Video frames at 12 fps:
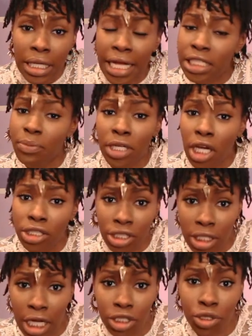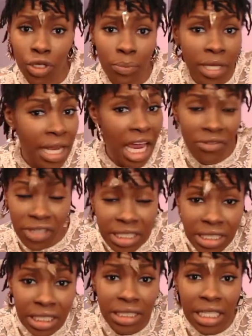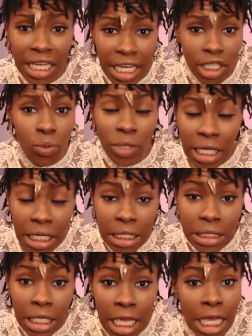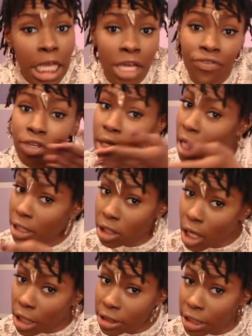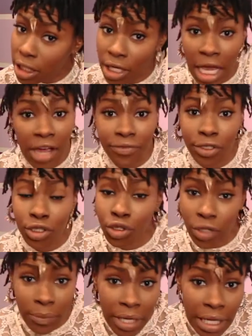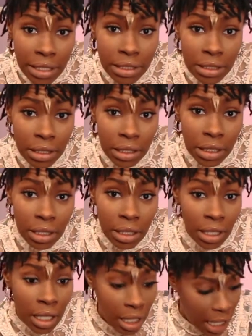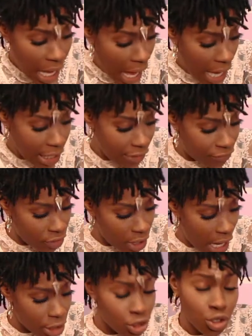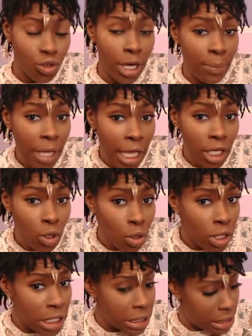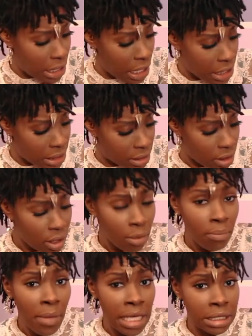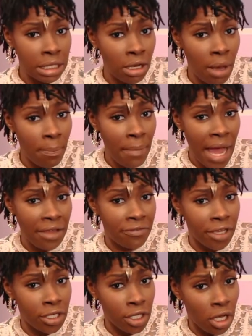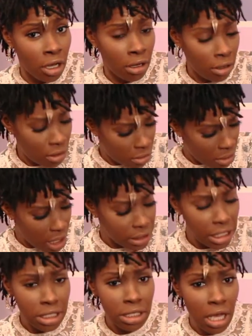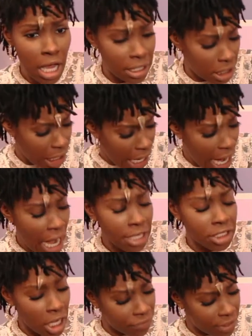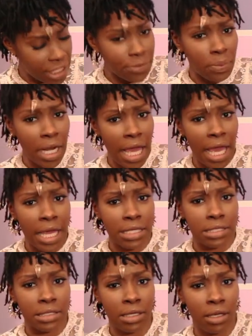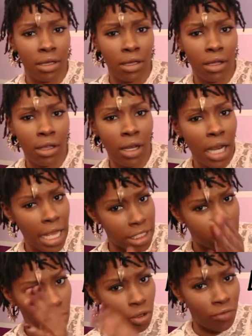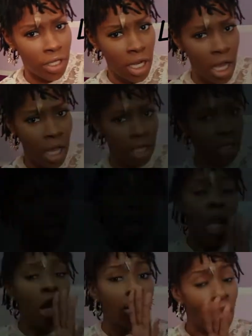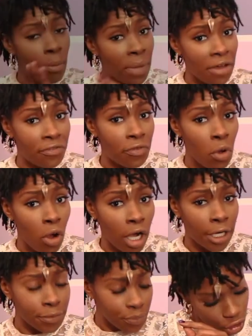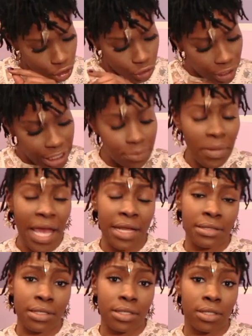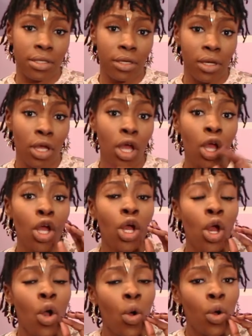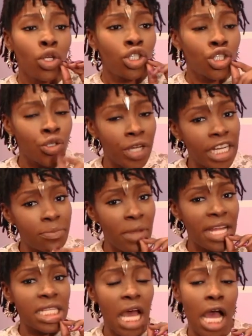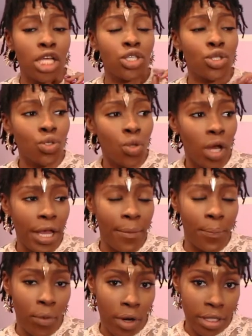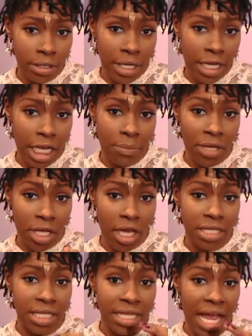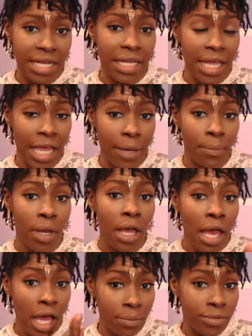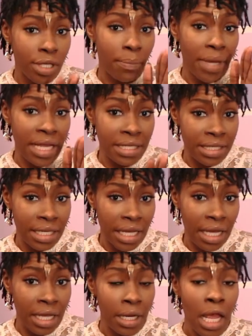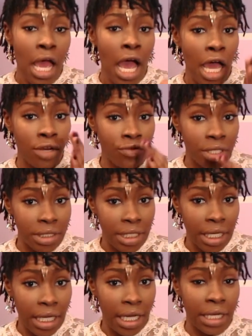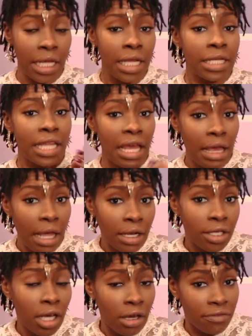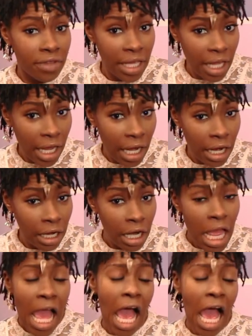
That's because you're not trimming every 6 to 8 weeks. If you're not cutting, you have to trim it. And if you're not trimming, who is this messing up my video? What is going clear out of this place? Let's moving on. Number 4, treatments. Treatments are so important because that help to maintain and retain the health of the hair.